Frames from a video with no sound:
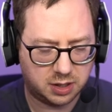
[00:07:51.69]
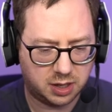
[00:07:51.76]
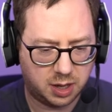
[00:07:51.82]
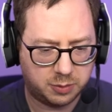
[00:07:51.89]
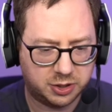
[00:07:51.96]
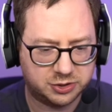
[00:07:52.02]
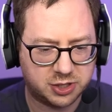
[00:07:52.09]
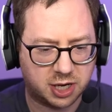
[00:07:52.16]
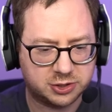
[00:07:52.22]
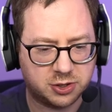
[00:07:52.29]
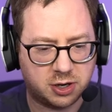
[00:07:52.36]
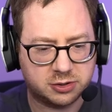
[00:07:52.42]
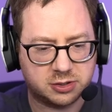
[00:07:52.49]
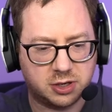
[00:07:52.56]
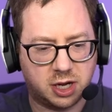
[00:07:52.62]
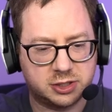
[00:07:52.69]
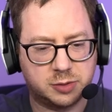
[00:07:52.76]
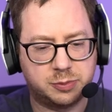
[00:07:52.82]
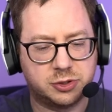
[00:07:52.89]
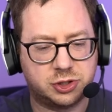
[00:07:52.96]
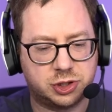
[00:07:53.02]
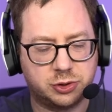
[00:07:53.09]
I'm gonna Dr. Oct
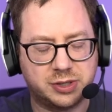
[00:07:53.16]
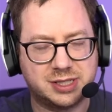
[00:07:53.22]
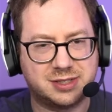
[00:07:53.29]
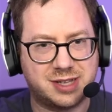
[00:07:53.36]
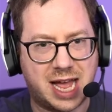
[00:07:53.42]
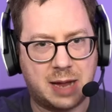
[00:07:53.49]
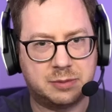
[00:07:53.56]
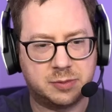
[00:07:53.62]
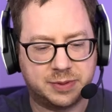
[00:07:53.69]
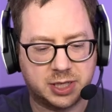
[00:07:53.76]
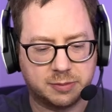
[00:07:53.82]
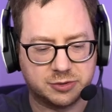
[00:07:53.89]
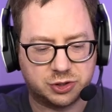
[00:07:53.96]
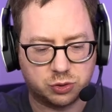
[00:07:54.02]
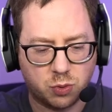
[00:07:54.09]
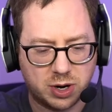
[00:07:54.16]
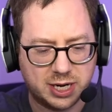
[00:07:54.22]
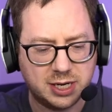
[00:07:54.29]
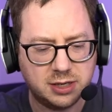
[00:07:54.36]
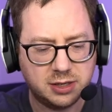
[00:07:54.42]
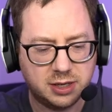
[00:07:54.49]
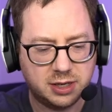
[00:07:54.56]
Octopus Shuri's lab to become a 20,